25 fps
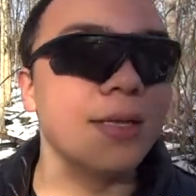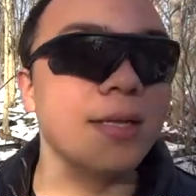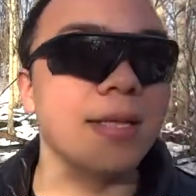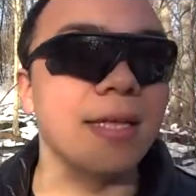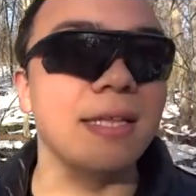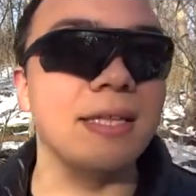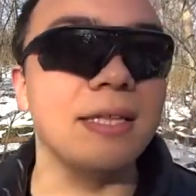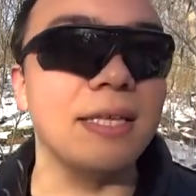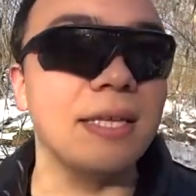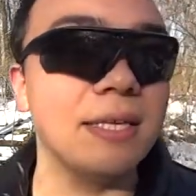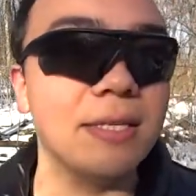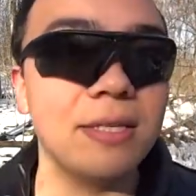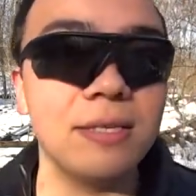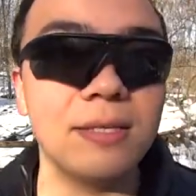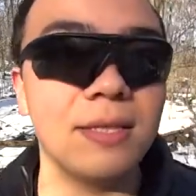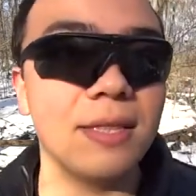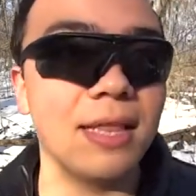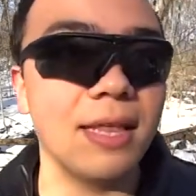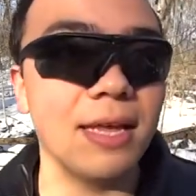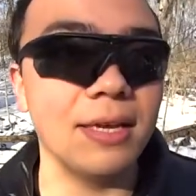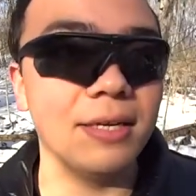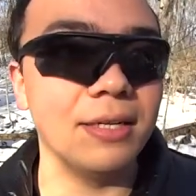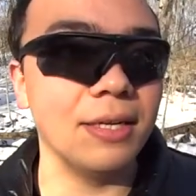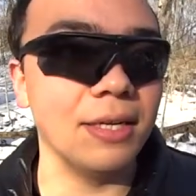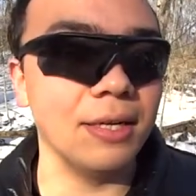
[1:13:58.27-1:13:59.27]
At least
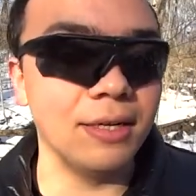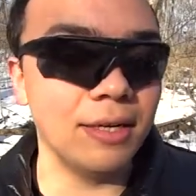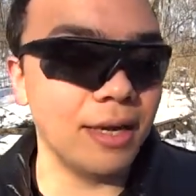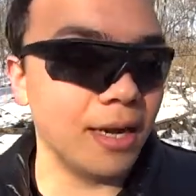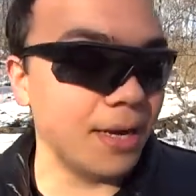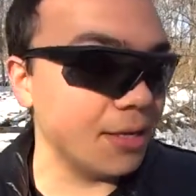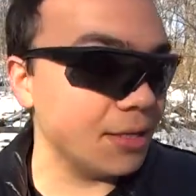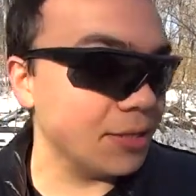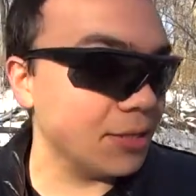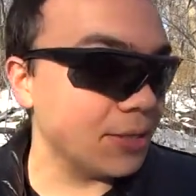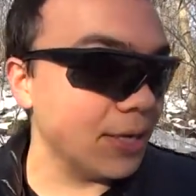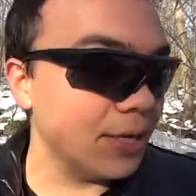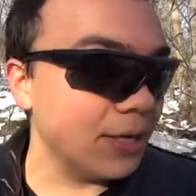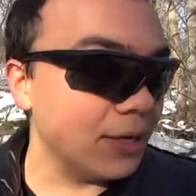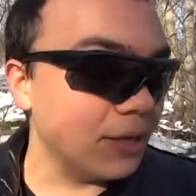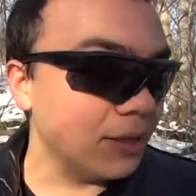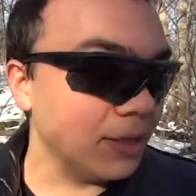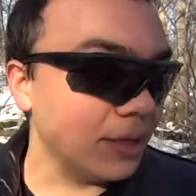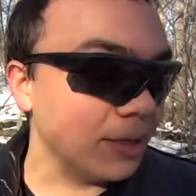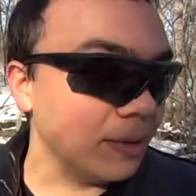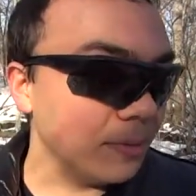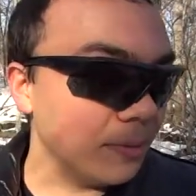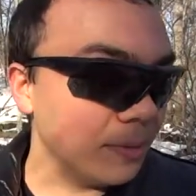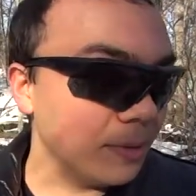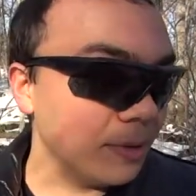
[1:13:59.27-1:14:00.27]
they did not say
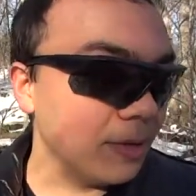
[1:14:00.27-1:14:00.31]
clip.